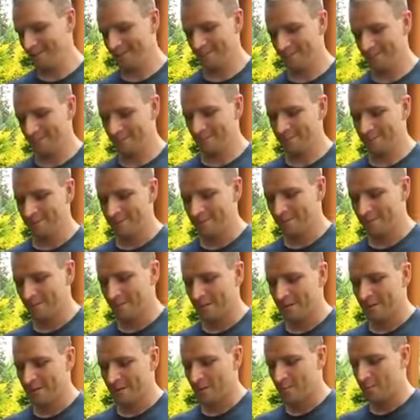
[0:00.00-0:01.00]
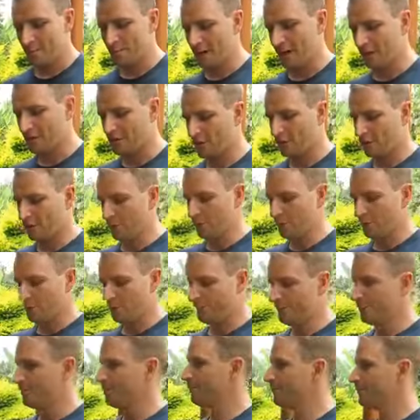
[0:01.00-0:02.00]
so hopefully you should be able to hear
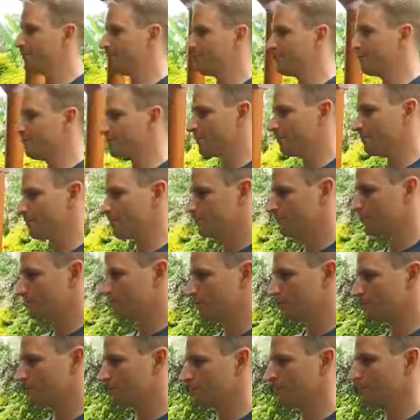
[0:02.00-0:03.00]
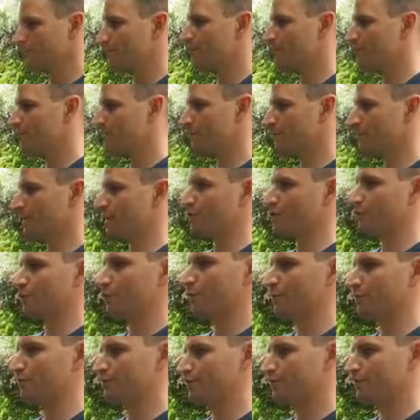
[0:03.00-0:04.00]
me right now. This this is the fun
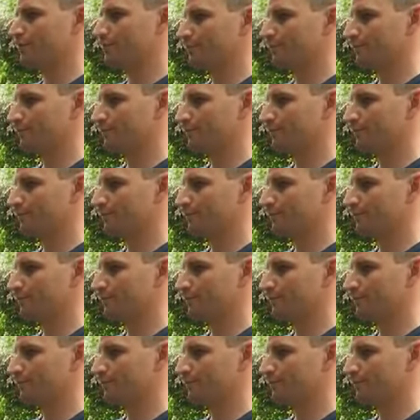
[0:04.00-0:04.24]
part.